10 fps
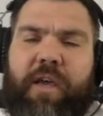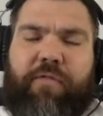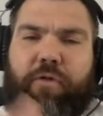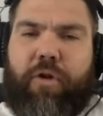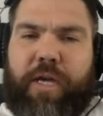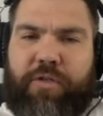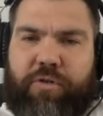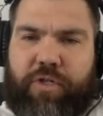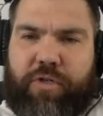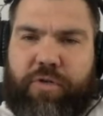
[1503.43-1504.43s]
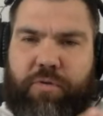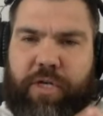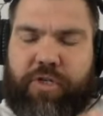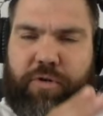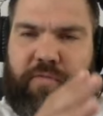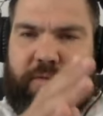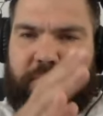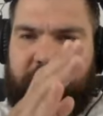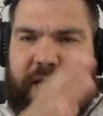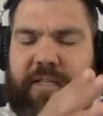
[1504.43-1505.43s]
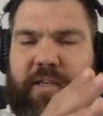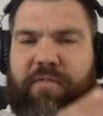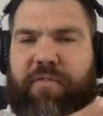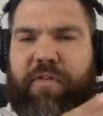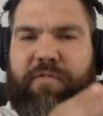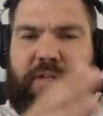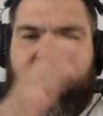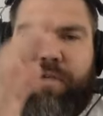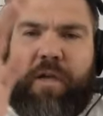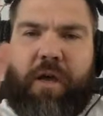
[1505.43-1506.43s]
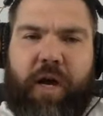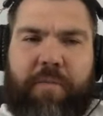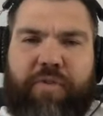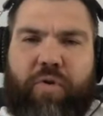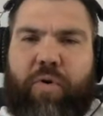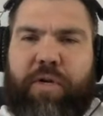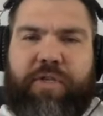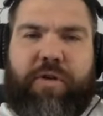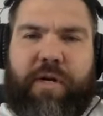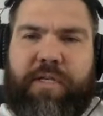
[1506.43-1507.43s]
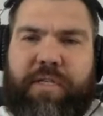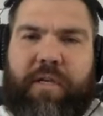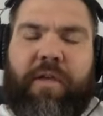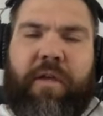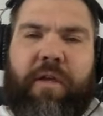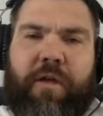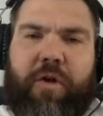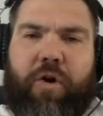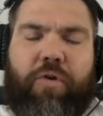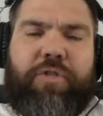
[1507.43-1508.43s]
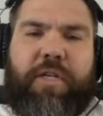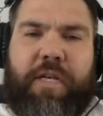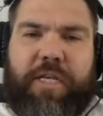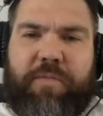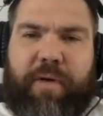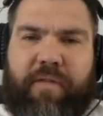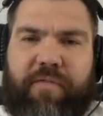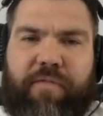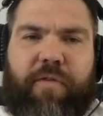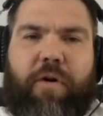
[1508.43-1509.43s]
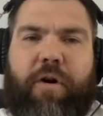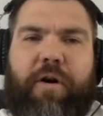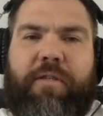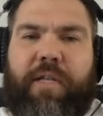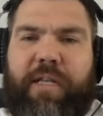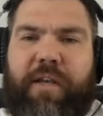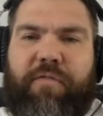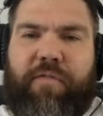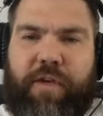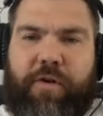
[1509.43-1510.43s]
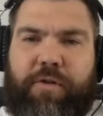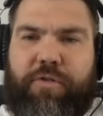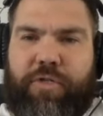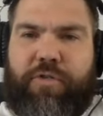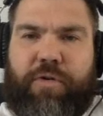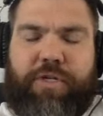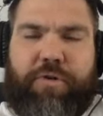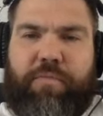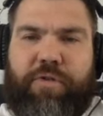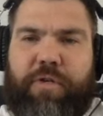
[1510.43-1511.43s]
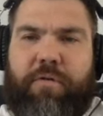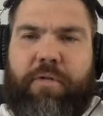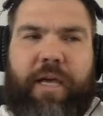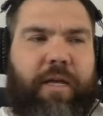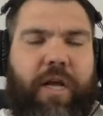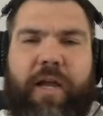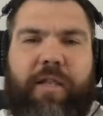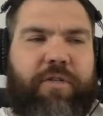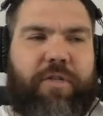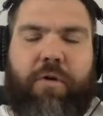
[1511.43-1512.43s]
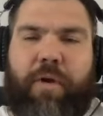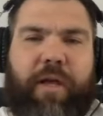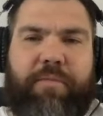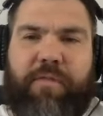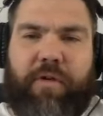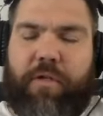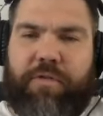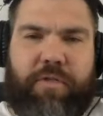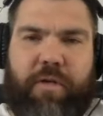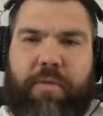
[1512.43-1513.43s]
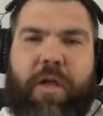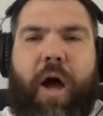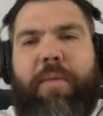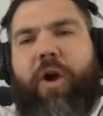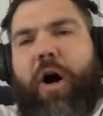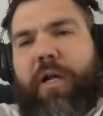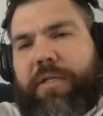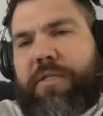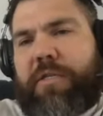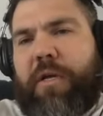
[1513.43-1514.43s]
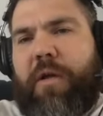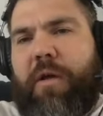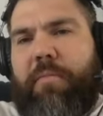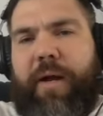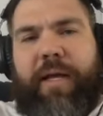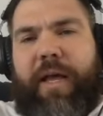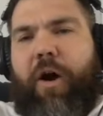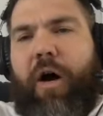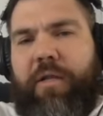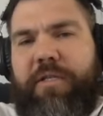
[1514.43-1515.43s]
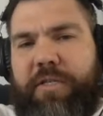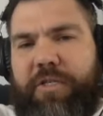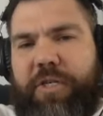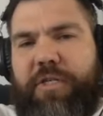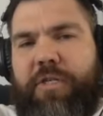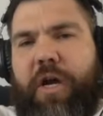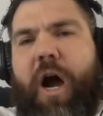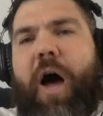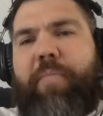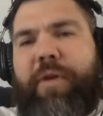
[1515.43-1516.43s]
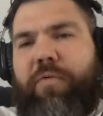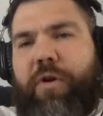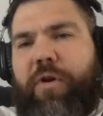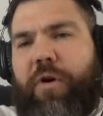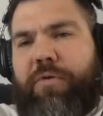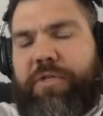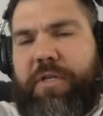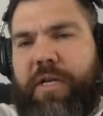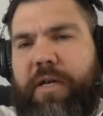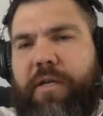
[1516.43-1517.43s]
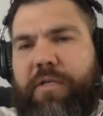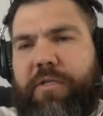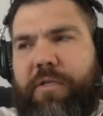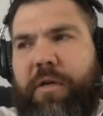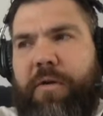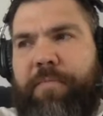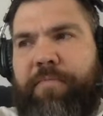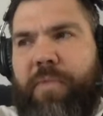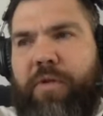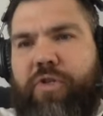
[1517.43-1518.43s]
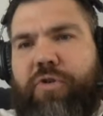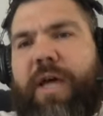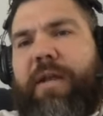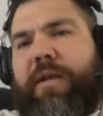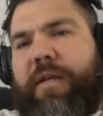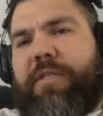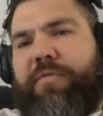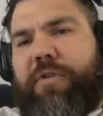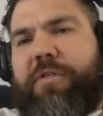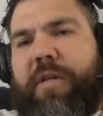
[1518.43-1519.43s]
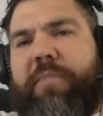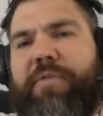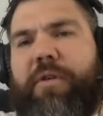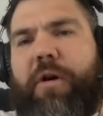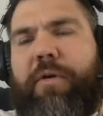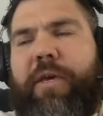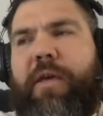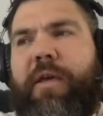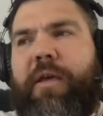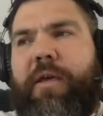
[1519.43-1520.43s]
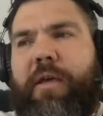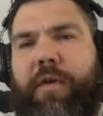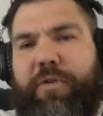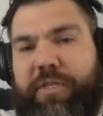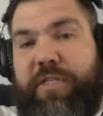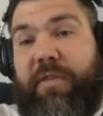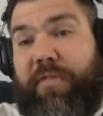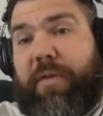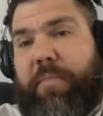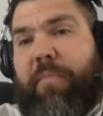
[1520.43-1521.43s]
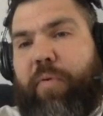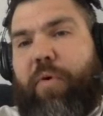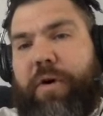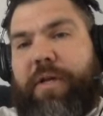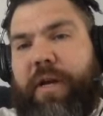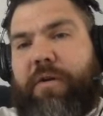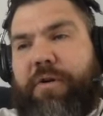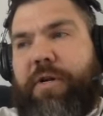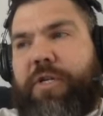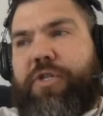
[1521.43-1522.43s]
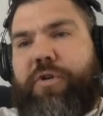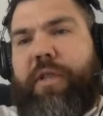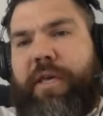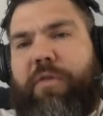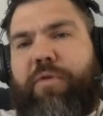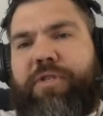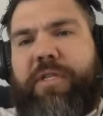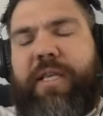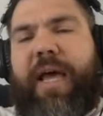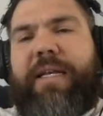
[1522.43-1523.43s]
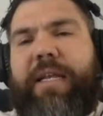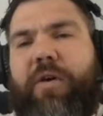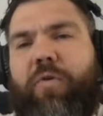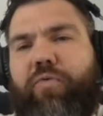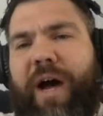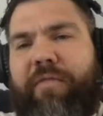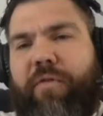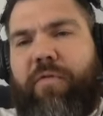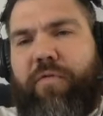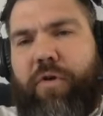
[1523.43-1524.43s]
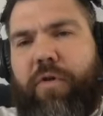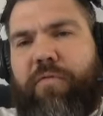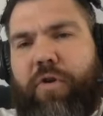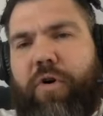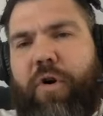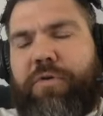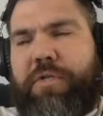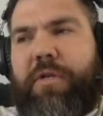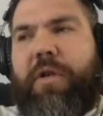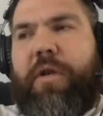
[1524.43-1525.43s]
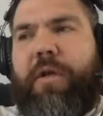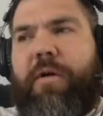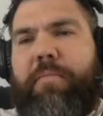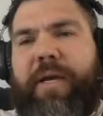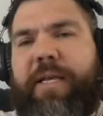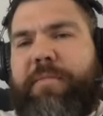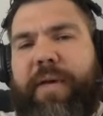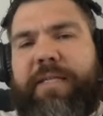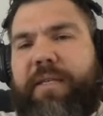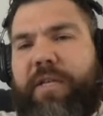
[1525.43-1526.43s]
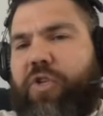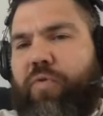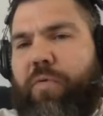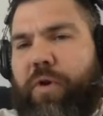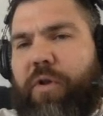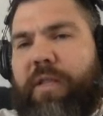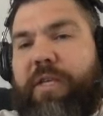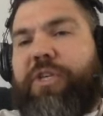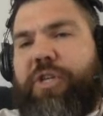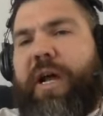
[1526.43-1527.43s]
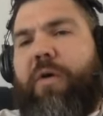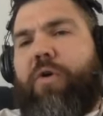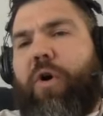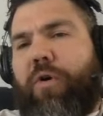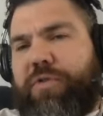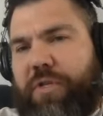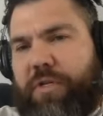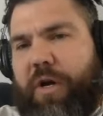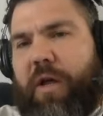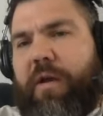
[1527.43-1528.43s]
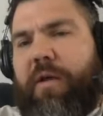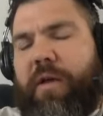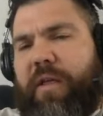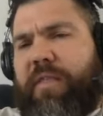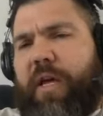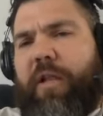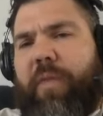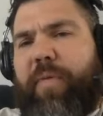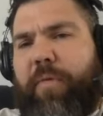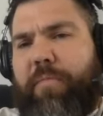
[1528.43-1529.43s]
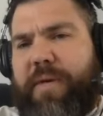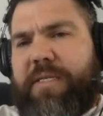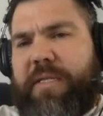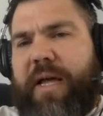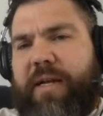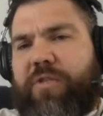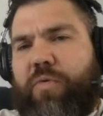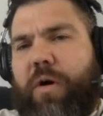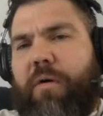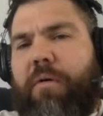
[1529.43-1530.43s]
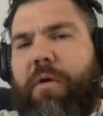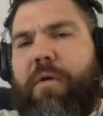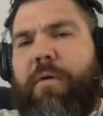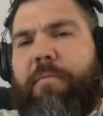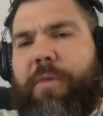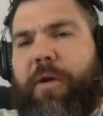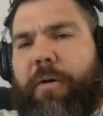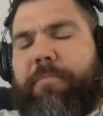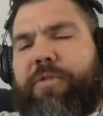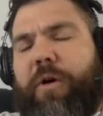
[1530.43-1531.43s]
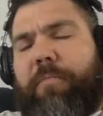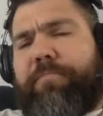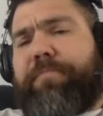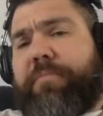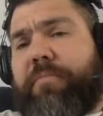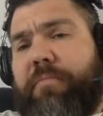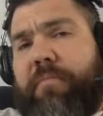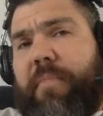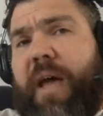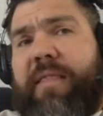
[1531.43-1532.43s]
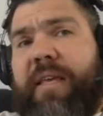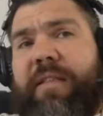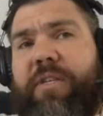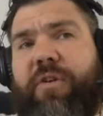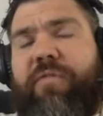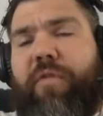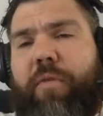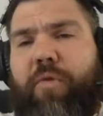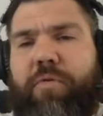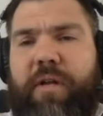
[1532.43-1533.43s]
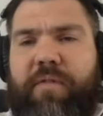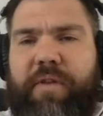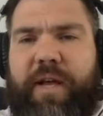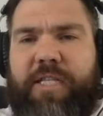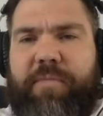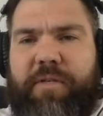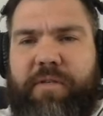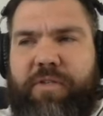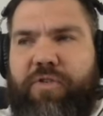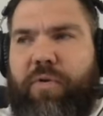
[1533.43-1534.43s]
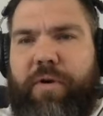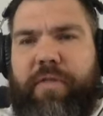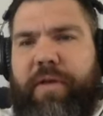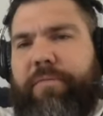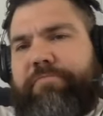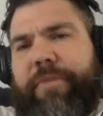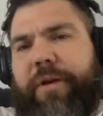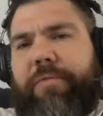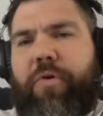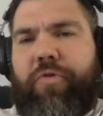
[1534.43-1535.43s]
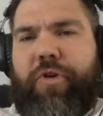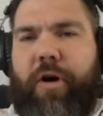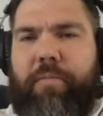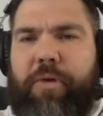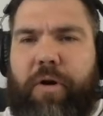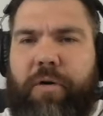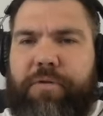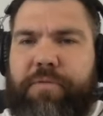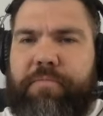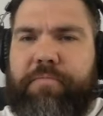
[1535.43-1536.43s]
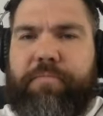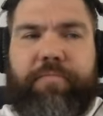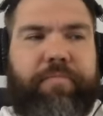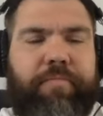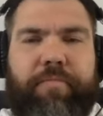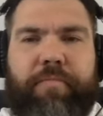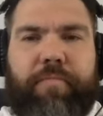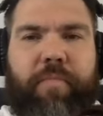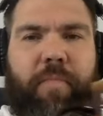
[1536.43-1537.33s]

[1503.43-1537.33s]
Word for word: If you look at jiu-jitsu history from the 1950s up to Royce Gracie, Carlson is by far the leading figure in jiu-jitsu history in Brazil. Like, not there's no one comes even close to him. I mean Rolls, but again, Rolls is just copying what Carlson did. He's treading in his footsteps. You know, he mm. he was a very important character in history. Like he was the ideal rival for for Carlson, but he's basically doing what teaching how Carlson taught. And I think a lot of people miss that as well. You know, so I think these are far more relevant aspects of the story than you know who taught Carlos. Mm-hmm.